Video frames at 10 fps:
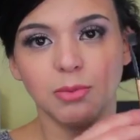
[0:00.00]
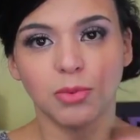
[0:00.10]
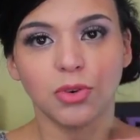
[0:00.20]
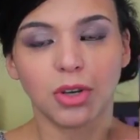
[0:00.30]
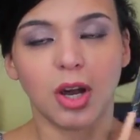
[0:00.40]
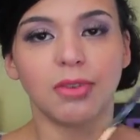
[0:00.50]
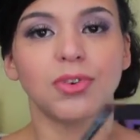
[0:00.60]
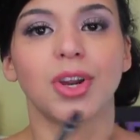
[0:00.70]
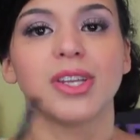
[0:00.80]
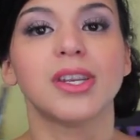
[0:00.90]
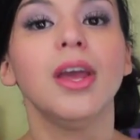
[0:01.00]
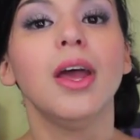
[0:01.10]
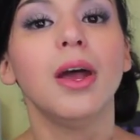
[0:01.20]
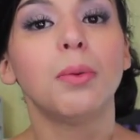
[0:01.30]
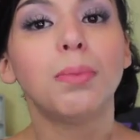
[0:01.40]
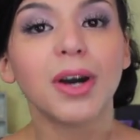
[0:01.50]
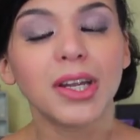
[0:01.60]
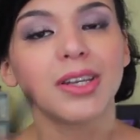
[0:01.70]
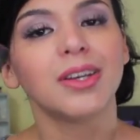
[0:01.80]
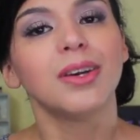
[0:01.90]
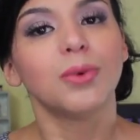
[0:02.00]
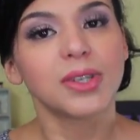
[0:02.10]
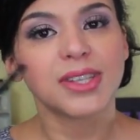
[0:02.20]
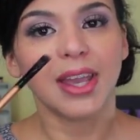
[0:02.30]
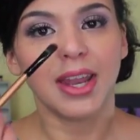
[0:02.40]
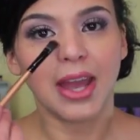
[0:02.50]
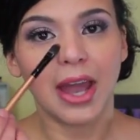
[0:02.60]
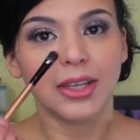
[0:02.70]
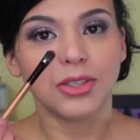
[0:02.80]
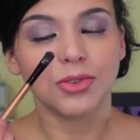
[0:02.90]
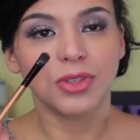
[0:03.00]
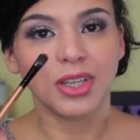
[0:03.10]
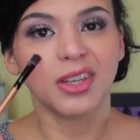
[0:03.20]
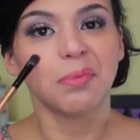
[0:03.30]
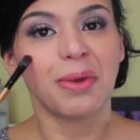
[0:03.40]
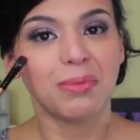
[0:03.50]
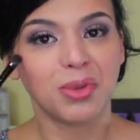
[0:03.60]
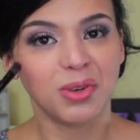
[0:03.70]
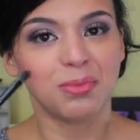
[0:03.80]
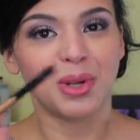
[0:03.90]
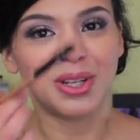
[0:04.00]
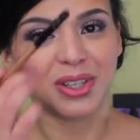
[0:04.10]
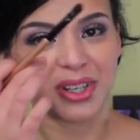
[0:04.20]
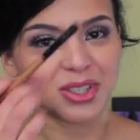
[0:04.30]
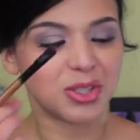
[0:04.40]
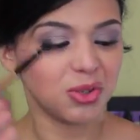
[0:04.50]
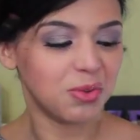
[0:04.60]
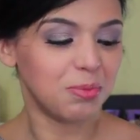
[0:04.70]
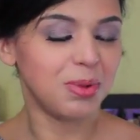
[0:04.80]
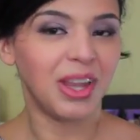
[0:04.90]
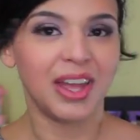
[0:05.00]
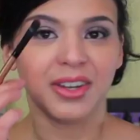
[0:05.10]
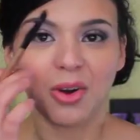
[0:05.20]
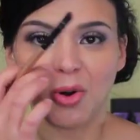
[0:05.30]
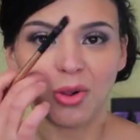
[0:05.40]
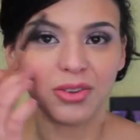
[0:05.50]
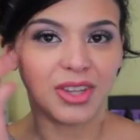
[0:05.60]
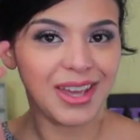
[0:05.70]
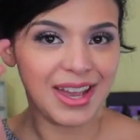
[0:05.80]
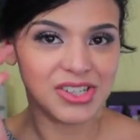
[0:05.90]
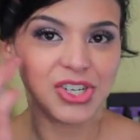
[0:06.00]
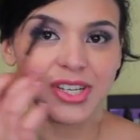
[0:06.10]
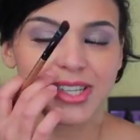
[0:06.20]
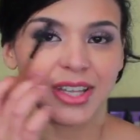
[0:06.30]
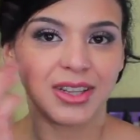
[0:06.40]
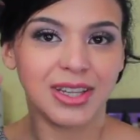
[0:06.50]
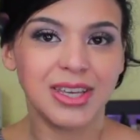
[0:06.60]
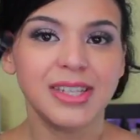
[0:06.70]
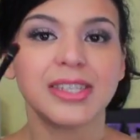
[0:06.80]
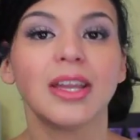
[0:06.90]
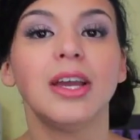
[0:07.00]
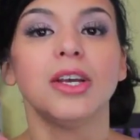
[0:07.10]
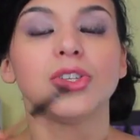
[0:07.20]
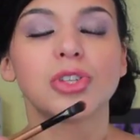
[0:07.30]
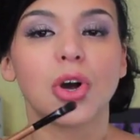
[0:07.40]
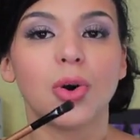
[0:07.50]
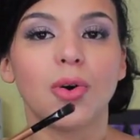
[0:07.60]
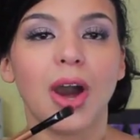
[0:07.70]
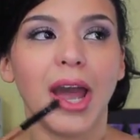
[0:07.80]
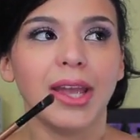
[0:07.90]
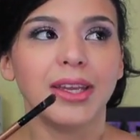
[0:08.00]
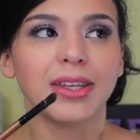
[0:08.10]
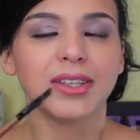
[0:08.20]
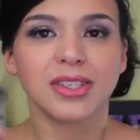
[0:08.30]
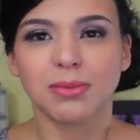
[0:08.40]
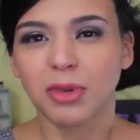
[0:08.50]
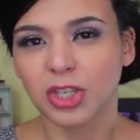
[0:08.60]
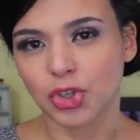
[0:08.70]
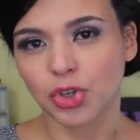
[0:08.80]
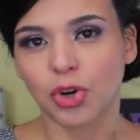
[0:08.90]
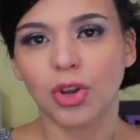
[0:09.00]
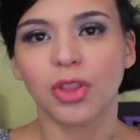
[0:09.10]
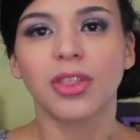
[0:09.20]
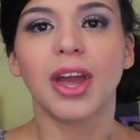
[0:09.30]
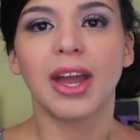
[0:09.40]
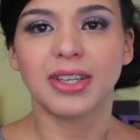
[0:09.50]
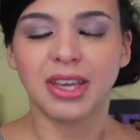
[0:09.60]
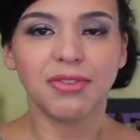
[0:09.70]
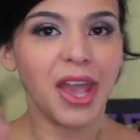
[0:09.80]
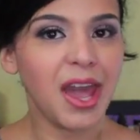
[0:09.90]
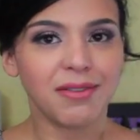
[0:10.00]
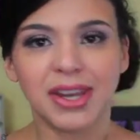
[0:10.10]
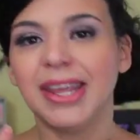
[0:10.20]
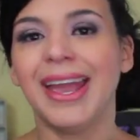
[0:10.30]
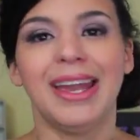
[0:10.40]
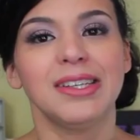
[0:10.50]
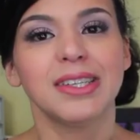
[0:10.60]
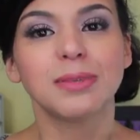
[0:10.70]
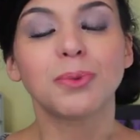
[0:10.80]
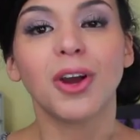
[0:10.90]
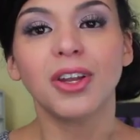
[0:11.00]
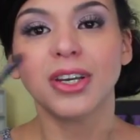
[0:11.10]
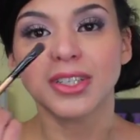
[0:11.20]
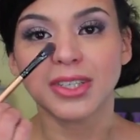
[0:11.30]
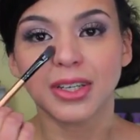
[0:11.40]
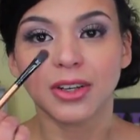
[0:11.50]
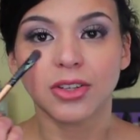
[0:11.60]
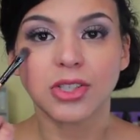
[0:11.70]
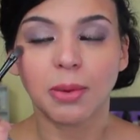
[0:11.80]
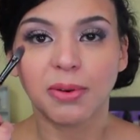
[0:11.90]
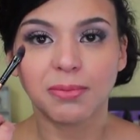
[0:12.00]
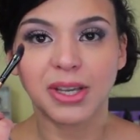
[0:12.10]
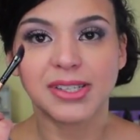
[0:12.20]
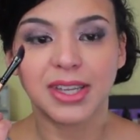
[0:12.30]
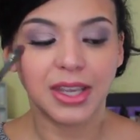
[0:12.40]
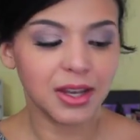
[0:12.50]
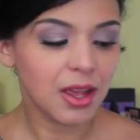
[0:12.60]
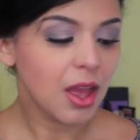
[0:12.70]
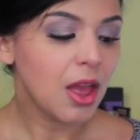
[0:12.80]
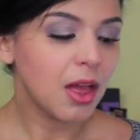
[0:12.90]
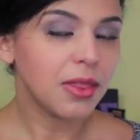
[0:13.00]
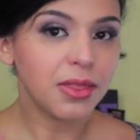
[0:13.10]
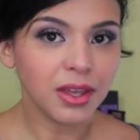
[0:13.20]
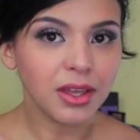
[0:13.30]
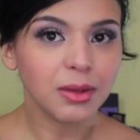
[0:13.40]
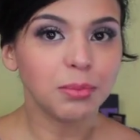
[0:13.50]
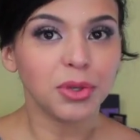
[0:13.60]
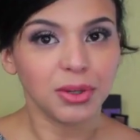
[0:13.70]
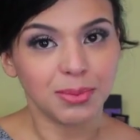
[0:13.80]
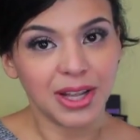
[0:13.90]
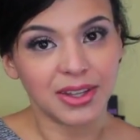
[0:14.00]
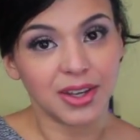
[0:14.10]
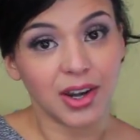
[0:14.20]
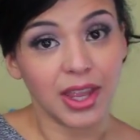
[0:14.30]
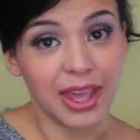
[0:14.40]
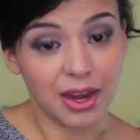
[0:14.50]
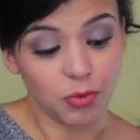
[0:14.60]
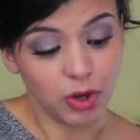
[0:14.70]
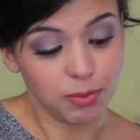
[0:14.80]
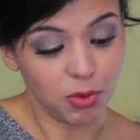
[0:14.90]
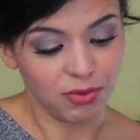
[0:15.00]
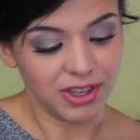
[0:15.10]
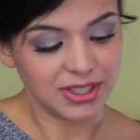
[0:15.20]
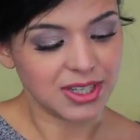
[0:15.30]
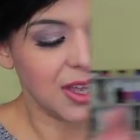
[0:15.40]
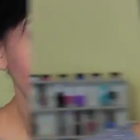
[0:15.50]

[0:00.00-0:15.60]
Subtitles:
get more coverage, but once again I do need my beauty blender to blend all the edges at least, so I can just make sure that if I have any excess product sitting on top of my skin, the beauty blender can remove it.